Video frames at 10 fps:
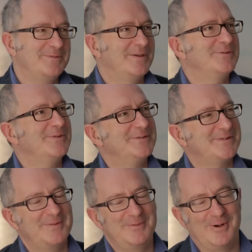And I thought there was
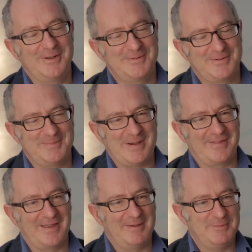something wonderful
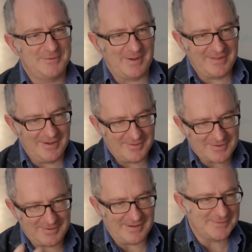about that image, about the earth
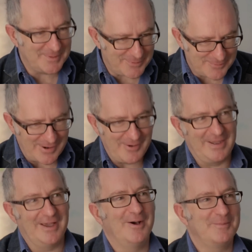kind of
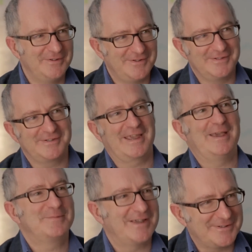throwing up into the
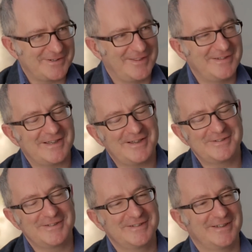skips outside these
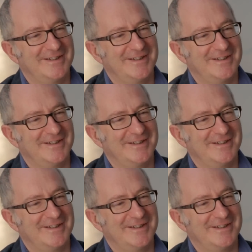houses.